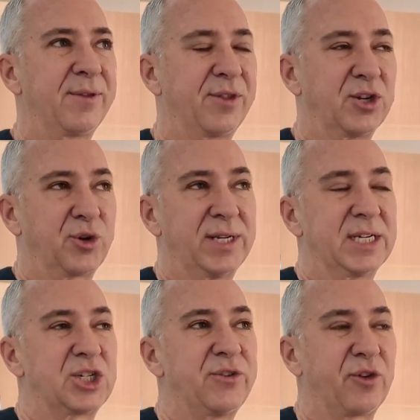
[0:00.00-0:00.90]
the
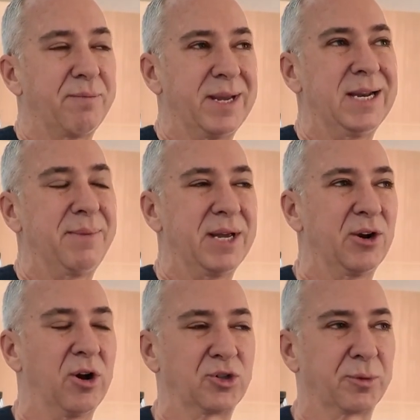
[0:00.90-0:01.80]
transition for me to be an
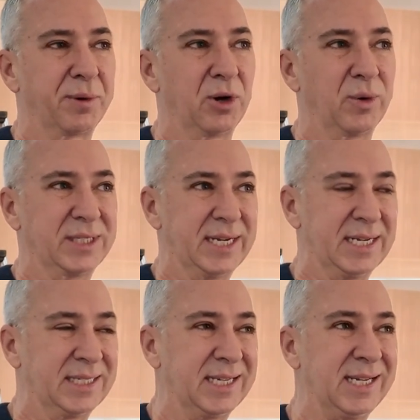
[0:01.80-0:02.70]
entrepreneur was
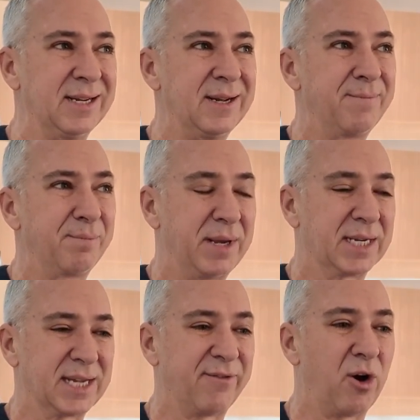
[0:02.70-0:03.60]
easy
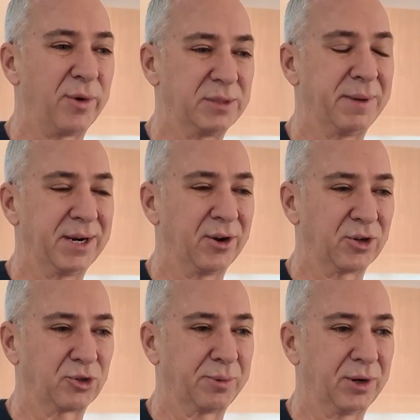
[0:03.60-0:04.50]
because I've always been an
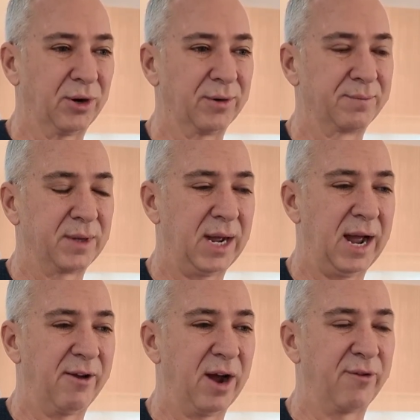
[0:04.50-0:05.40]
entrepreneur.
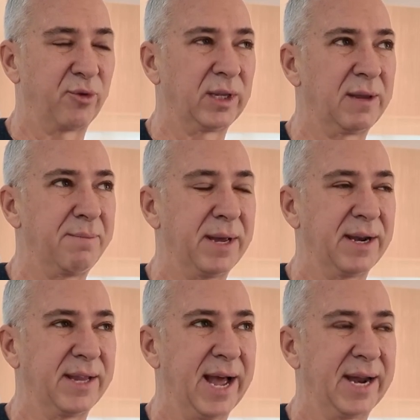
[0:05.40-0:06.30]
I've really
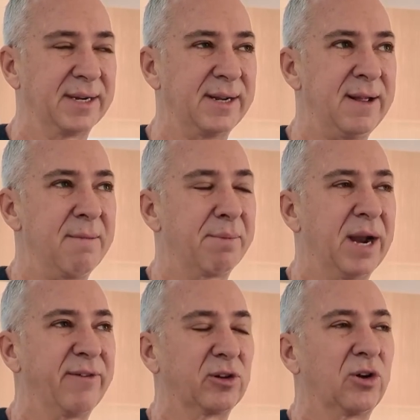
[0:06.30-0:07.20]
been that, but
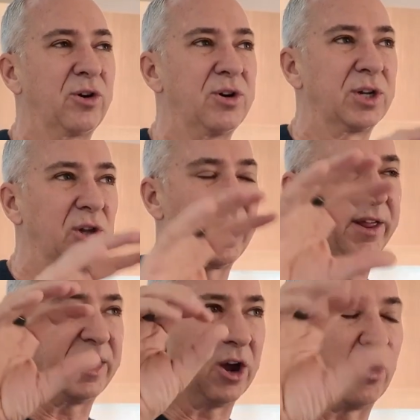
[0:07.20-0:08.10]
I've learned a lot
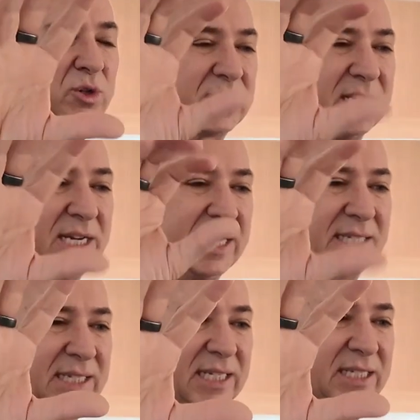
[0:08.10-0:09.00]
of the OCD
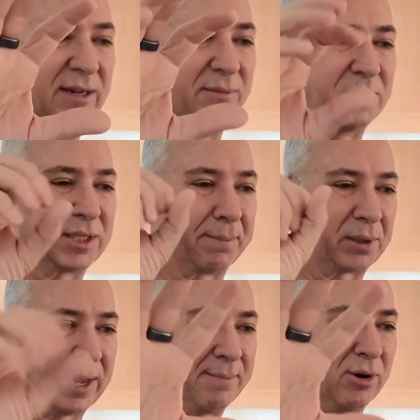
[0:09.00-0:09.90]
systems, the
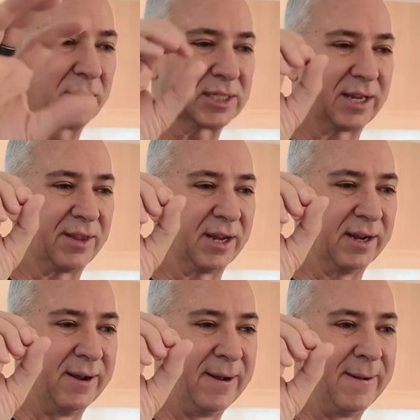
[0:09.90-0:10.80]
playbooks and
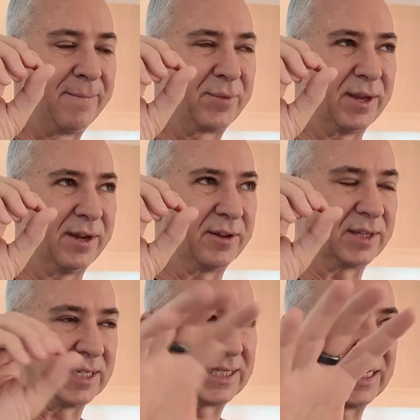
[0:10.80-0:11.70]

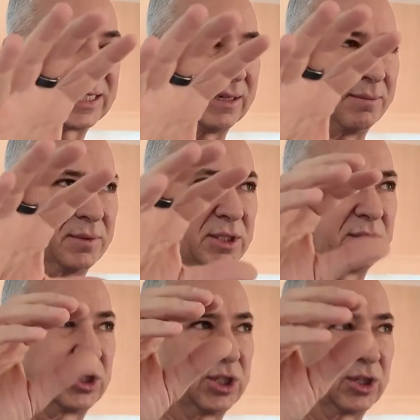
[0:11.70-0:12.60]
the systems
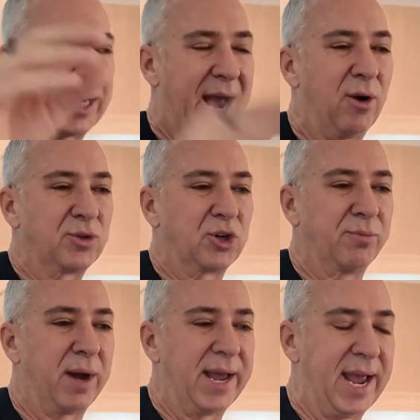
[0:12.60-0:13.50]
to counter
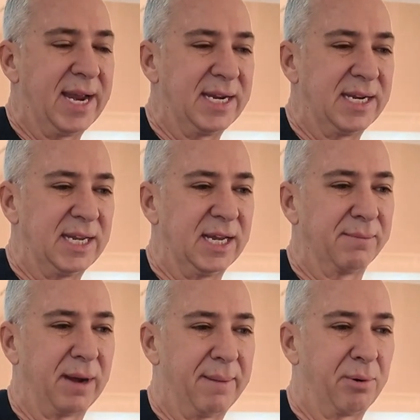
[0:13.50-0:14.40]
my ADD
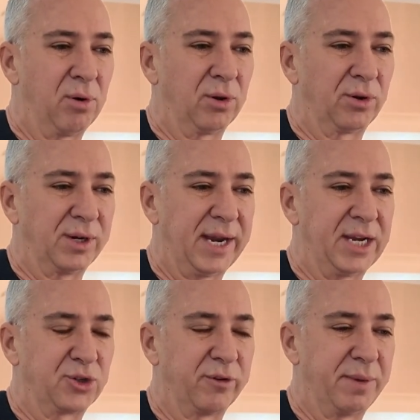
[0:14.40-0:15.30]
and bipolar
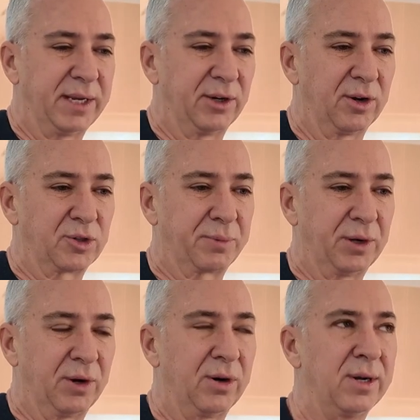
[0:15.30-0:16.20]
nature of being an
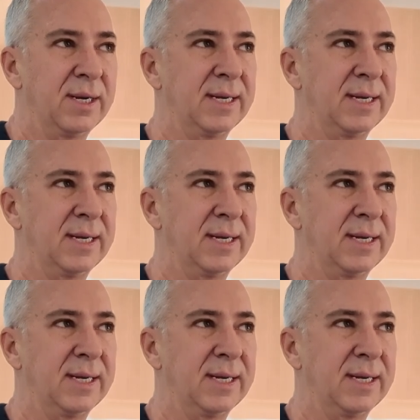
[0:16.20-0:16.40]
entrepreneur.